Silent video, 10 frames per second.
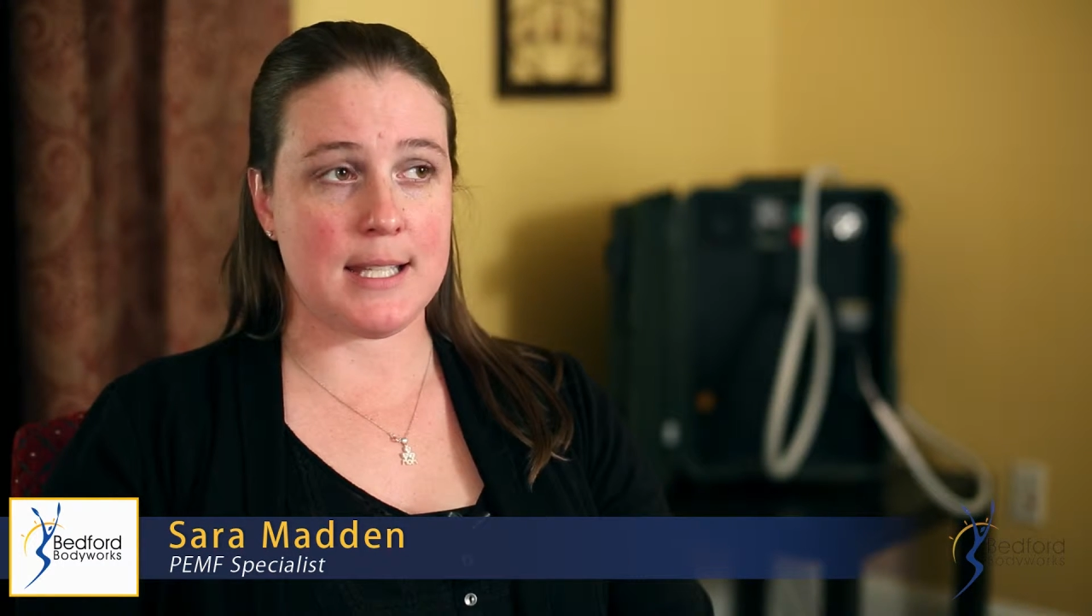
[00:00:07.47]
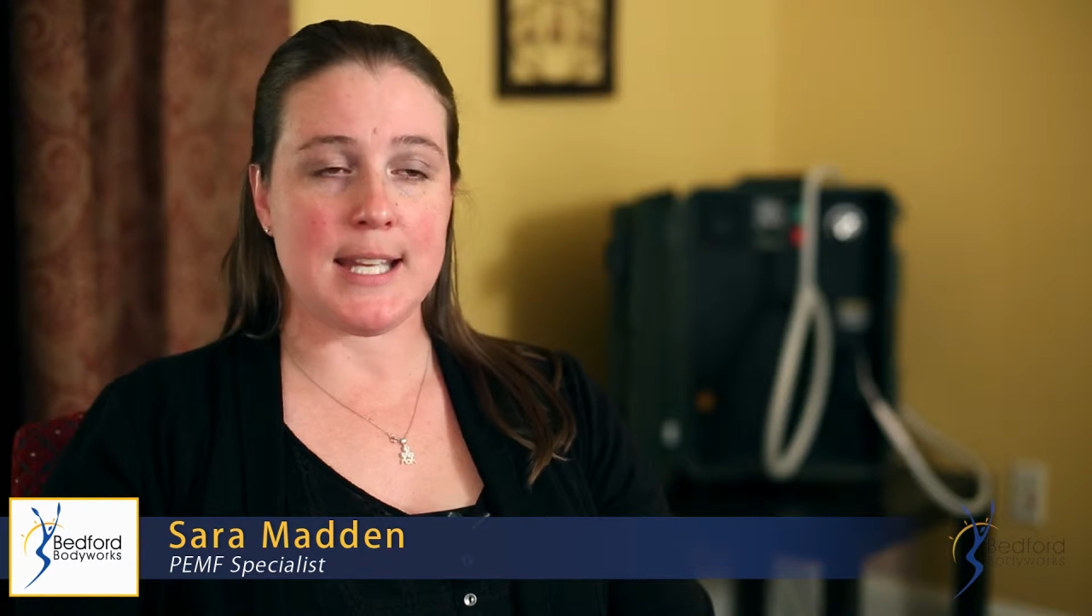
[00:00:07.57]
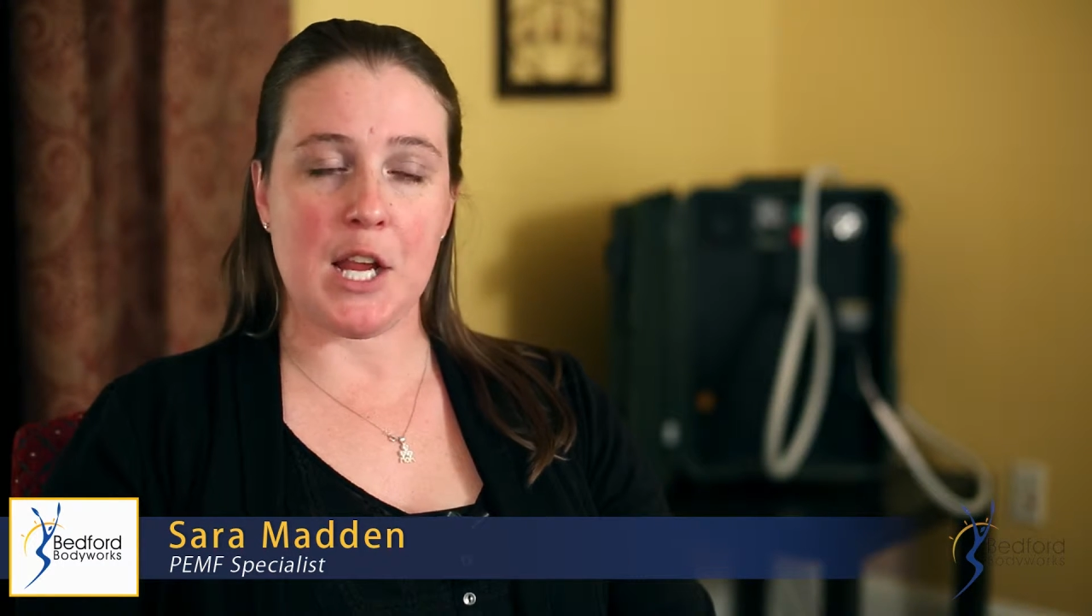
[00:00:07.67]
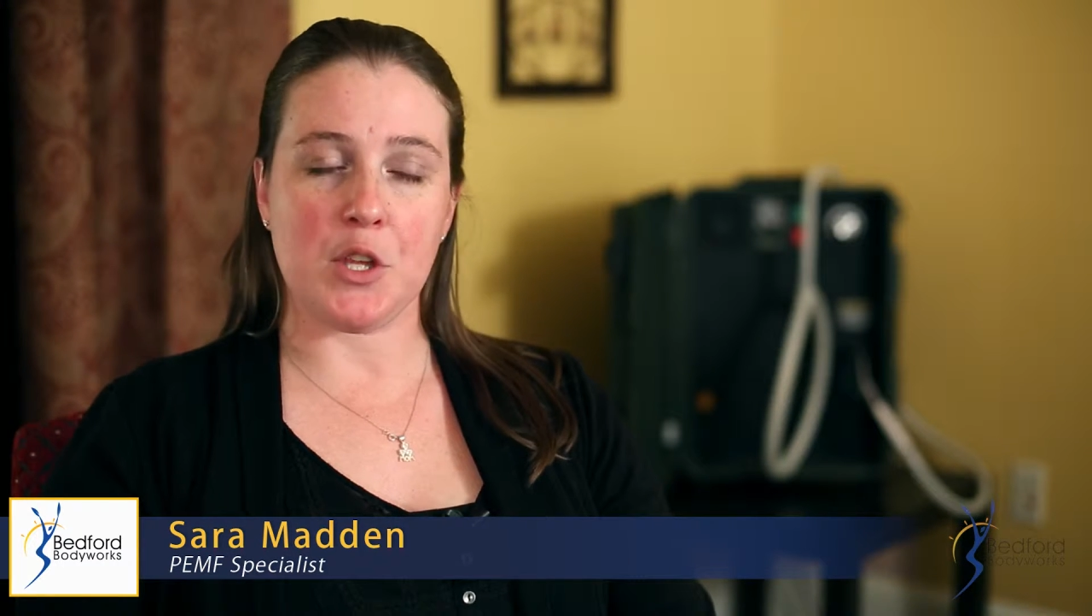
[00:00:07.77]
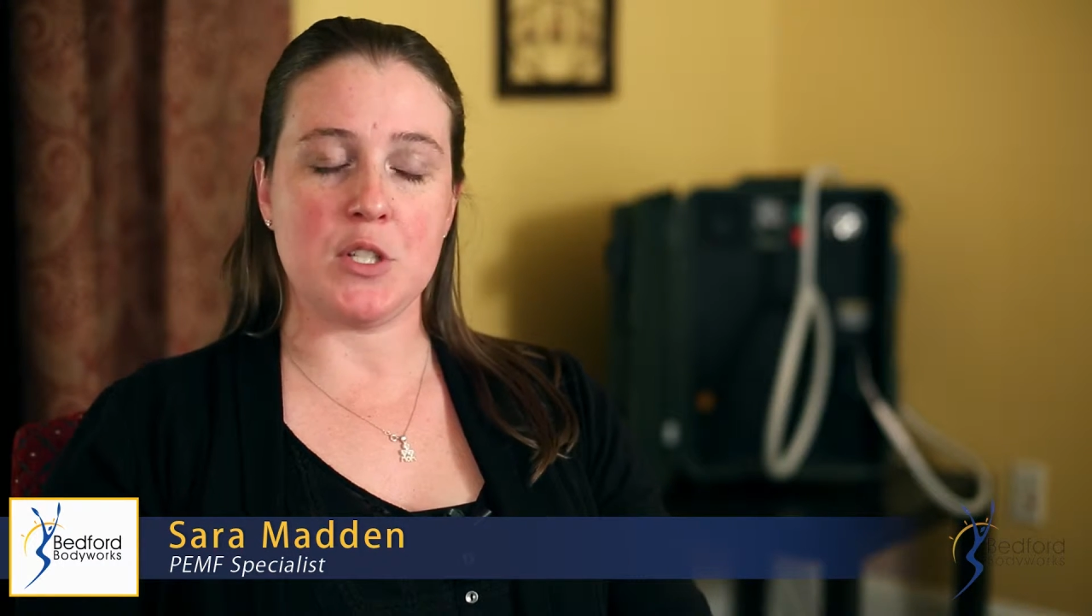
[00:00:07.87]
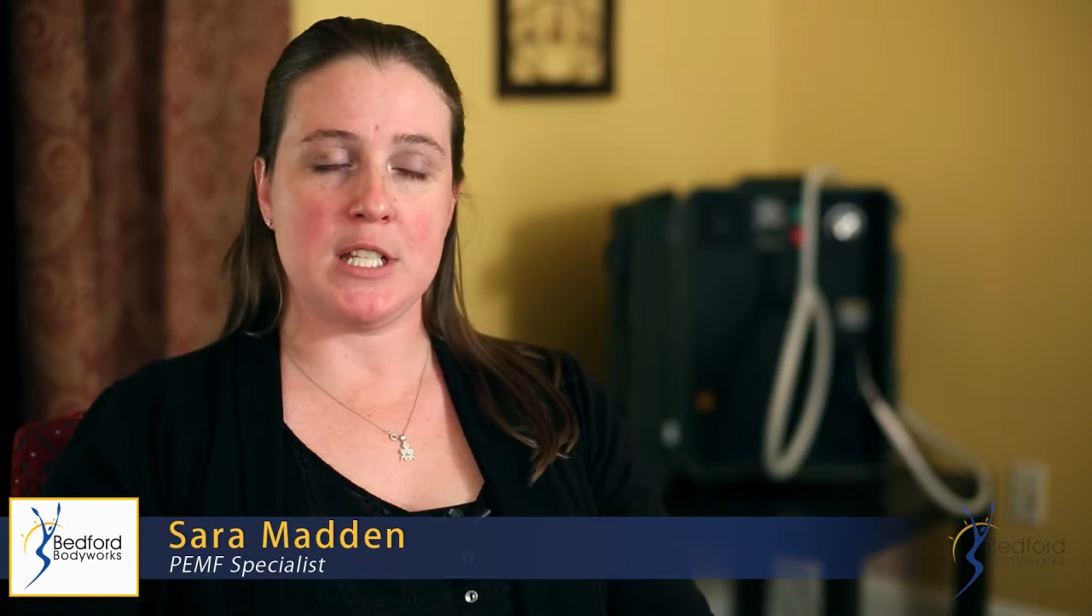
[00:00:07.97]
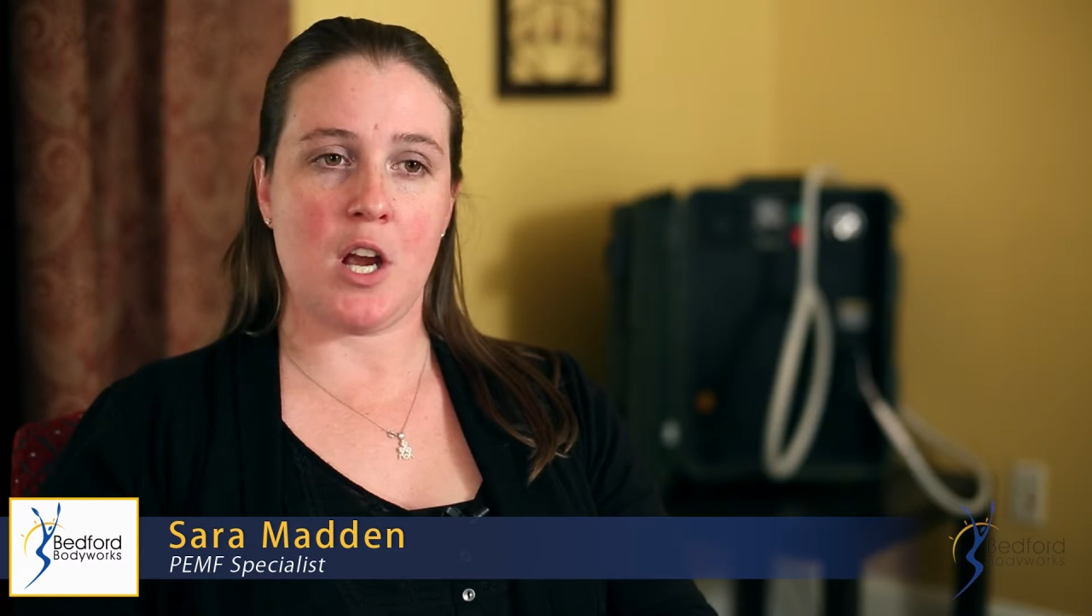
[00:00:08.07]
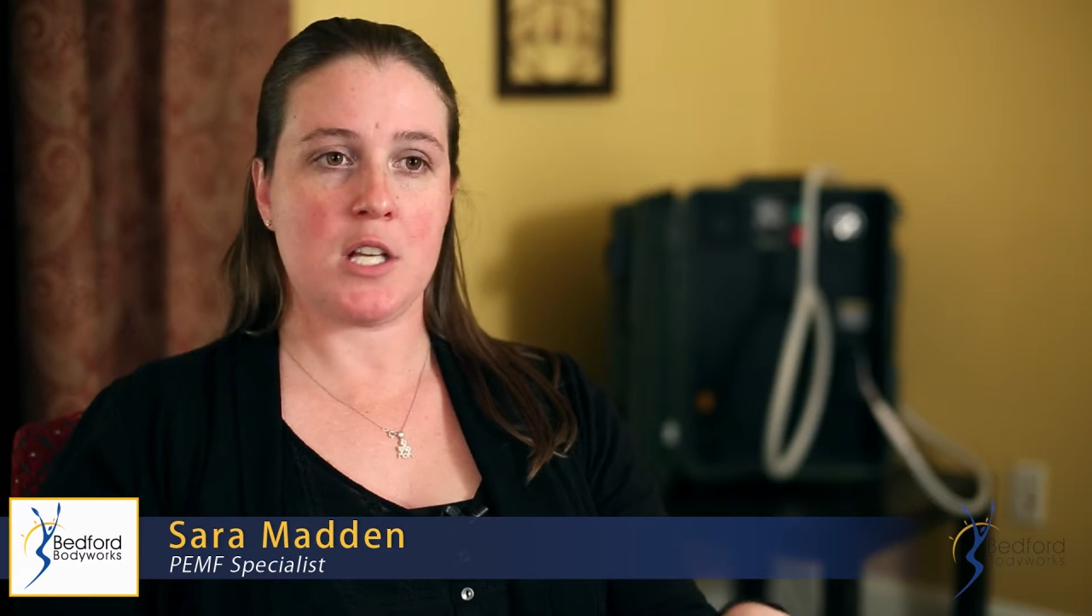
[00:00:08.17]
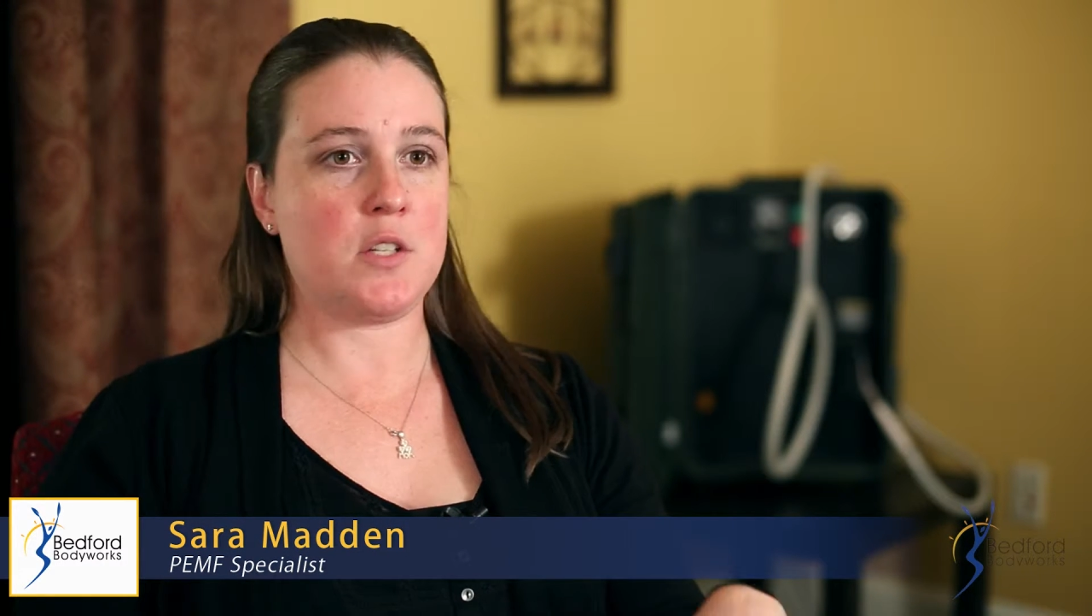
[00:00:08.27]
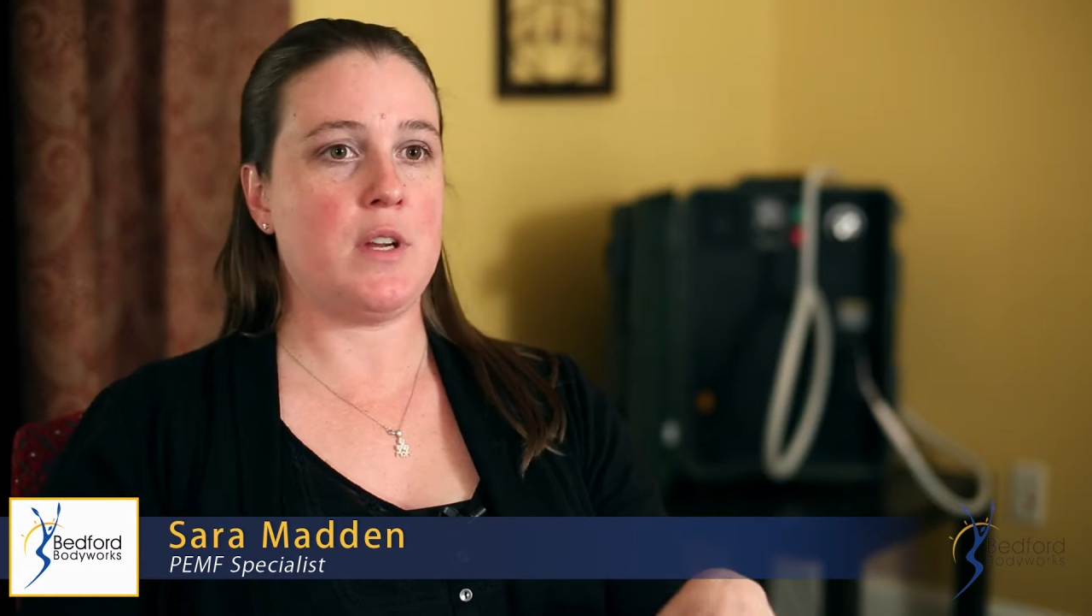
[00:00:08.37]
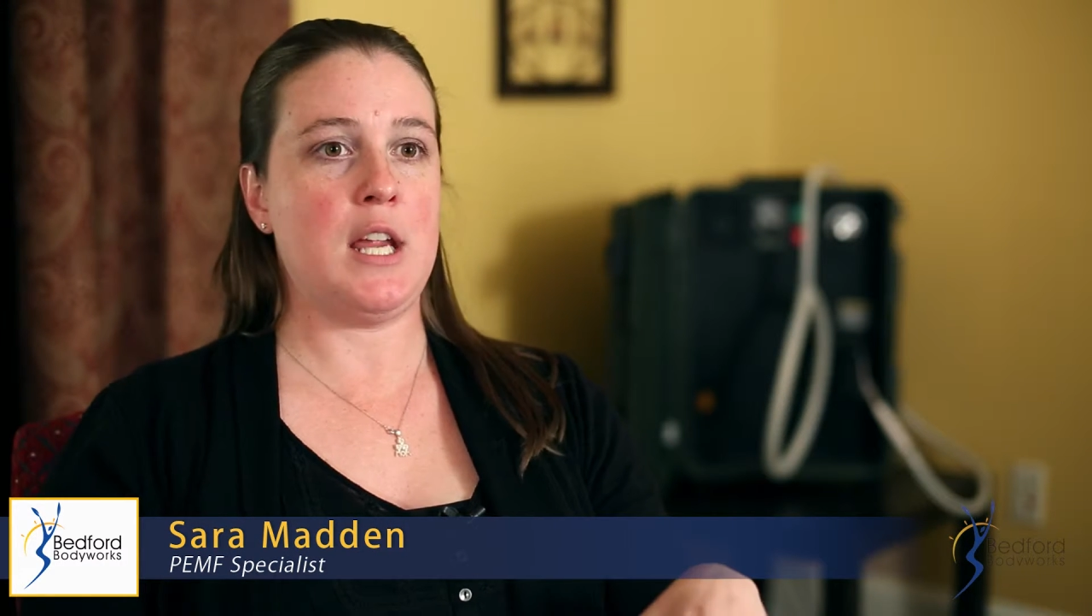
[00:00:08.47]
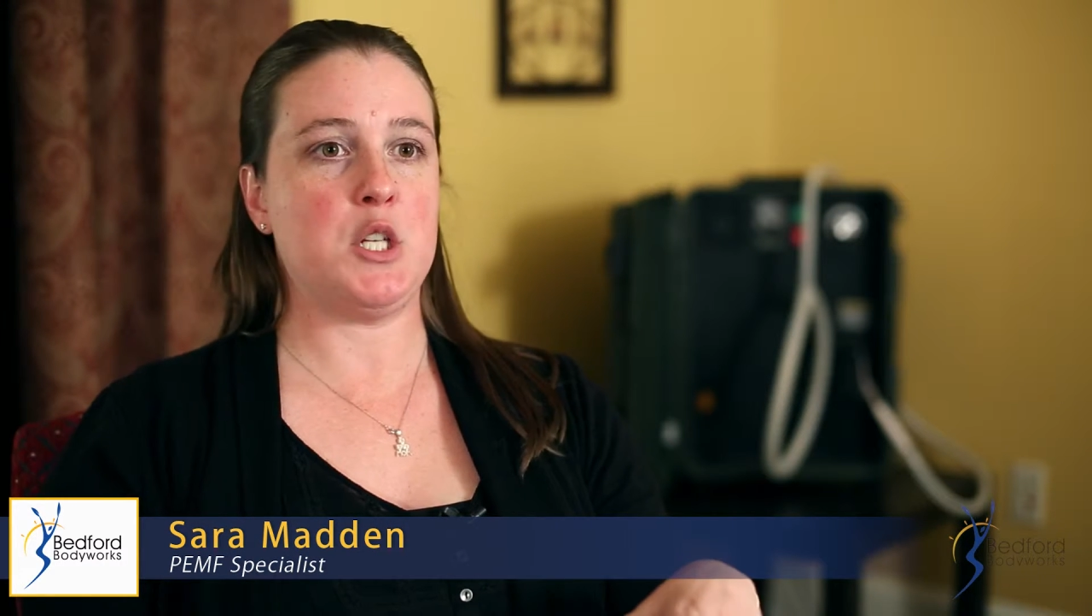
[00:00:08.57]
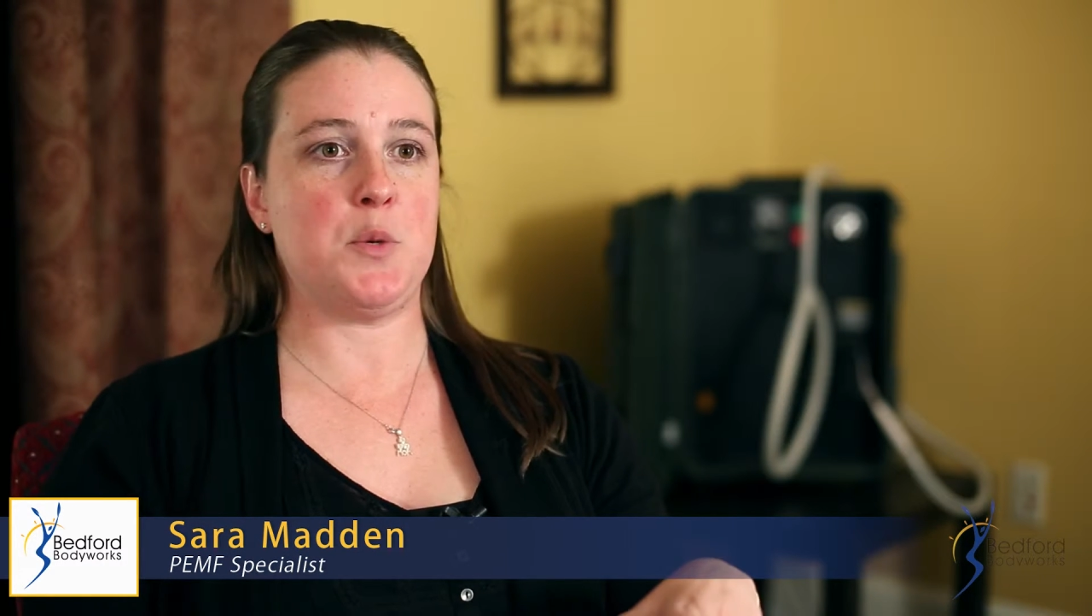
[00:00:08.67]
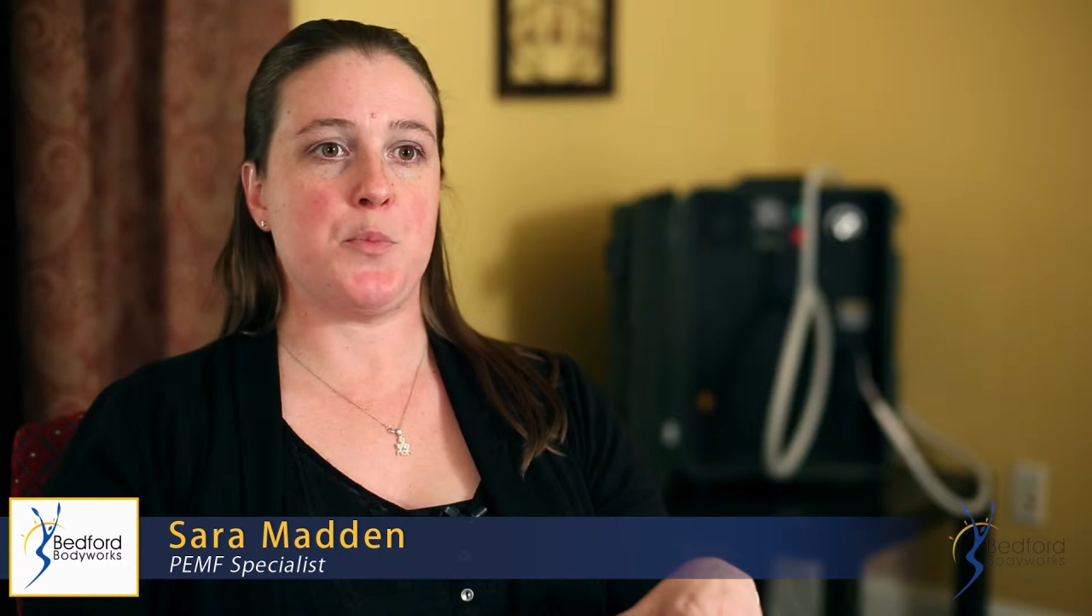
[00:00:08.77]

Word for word: cellular detoxification